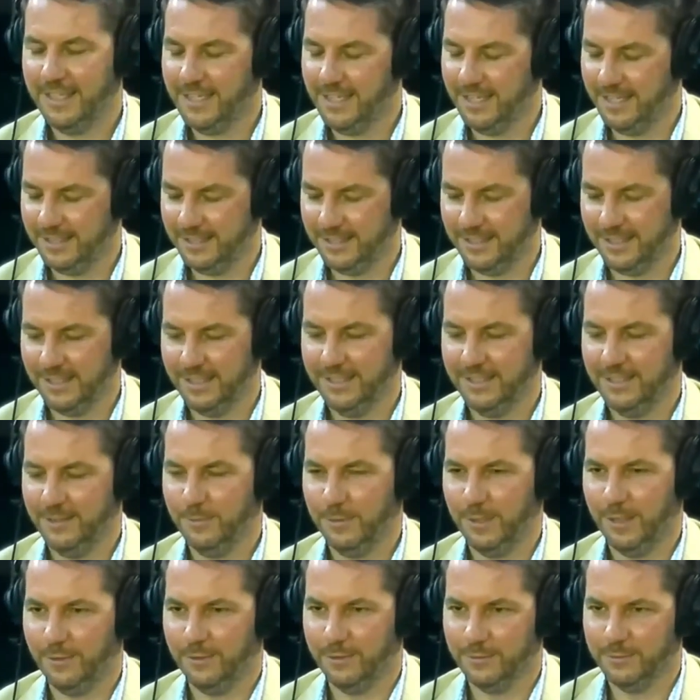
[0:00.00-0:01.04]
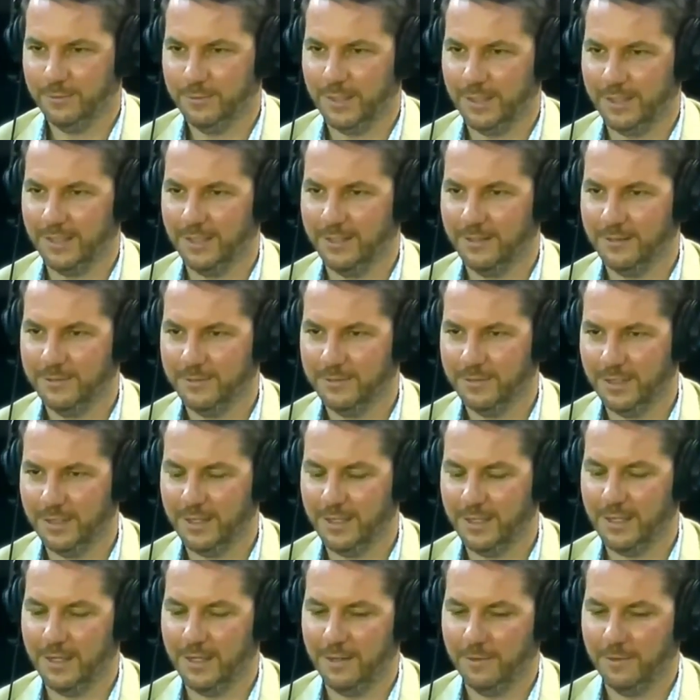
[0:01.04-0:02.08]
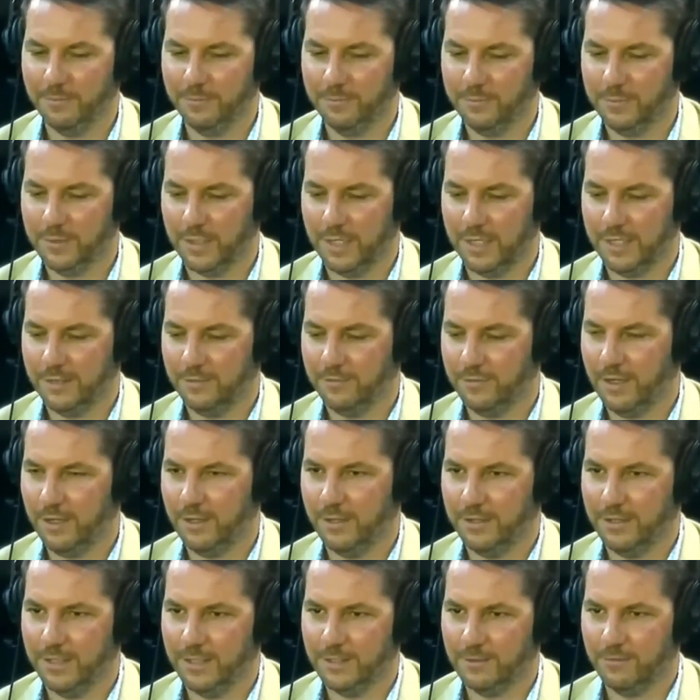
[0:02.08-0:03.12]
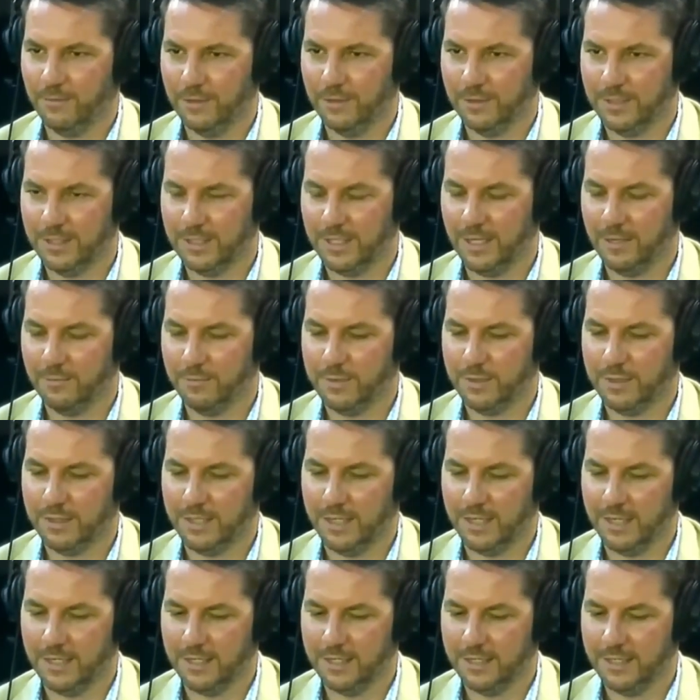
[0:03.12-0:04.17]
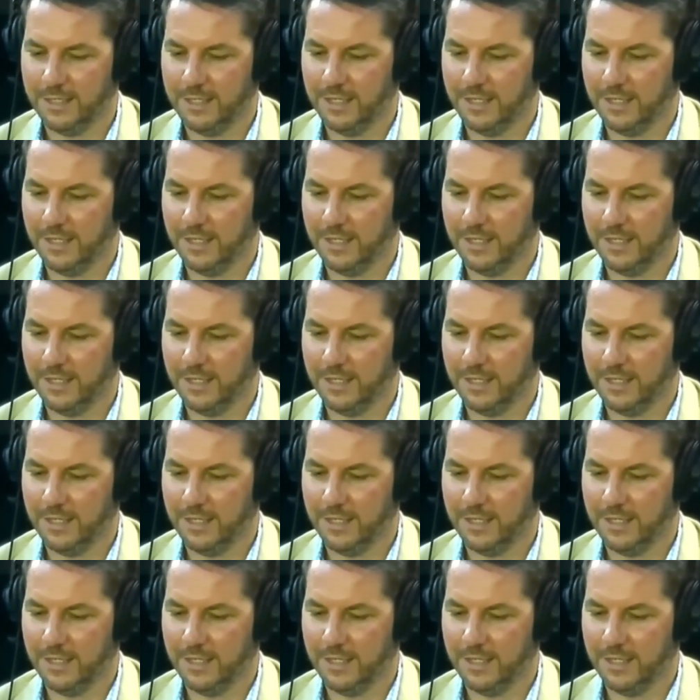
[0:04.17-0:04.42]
Yeah. So he did well. So I had to follow in his footsteps, and